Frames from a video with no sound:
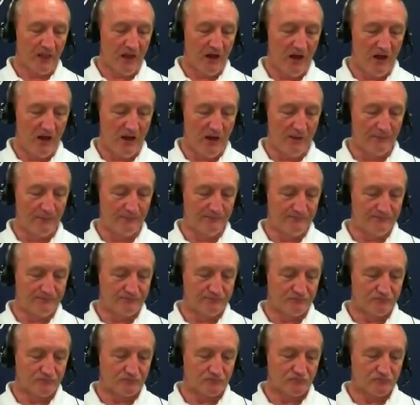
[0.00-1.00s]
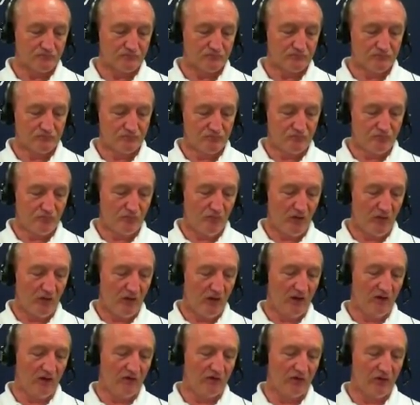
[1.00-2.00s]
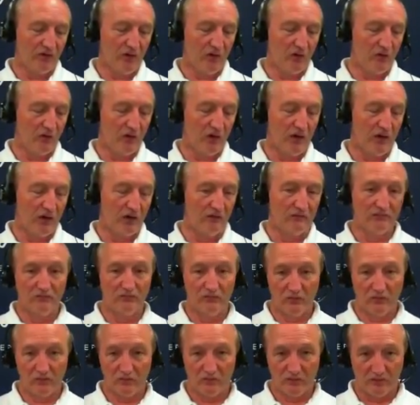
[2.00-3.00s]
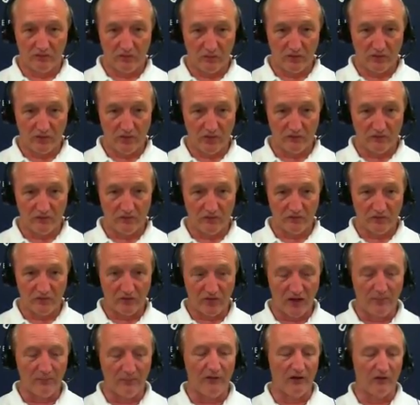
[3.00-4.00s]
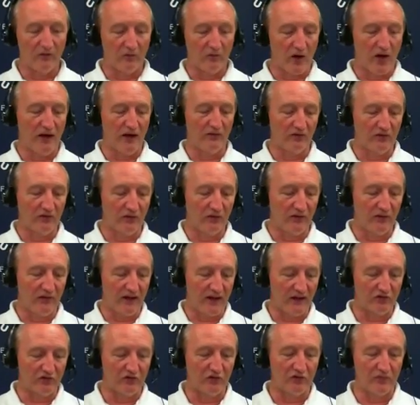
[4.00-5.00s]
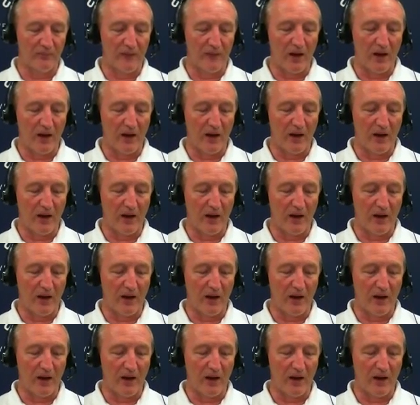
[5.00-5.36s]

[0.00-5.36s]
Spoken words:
And so we've gone through the time there, right? And so the next is about